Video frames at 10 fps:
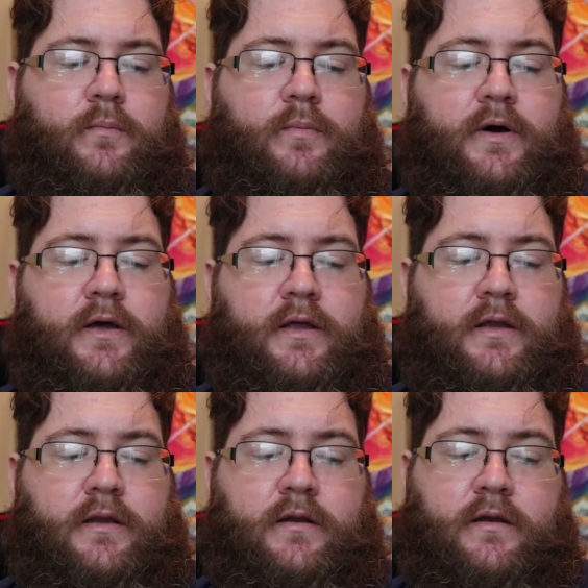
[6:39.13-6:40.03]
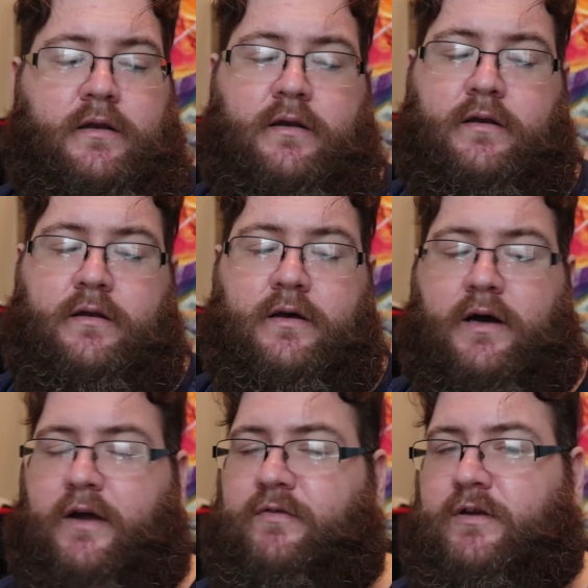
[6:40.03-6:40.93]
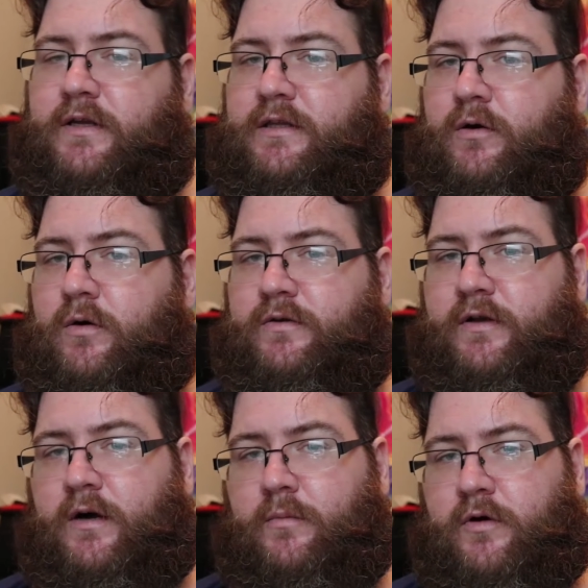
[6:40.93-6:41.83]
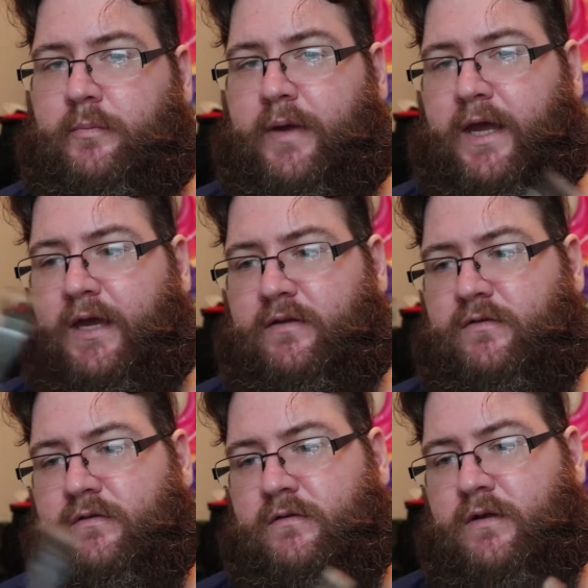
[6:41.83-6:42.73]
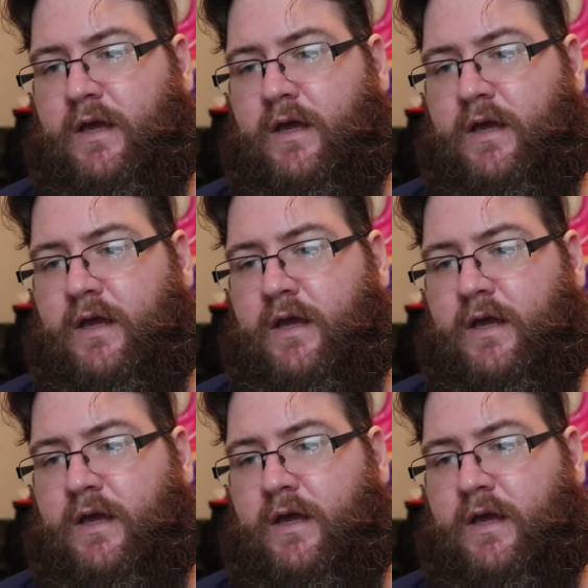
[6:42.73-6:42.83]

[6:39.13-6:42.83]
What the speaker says: but I feel like they hold a lot more paint.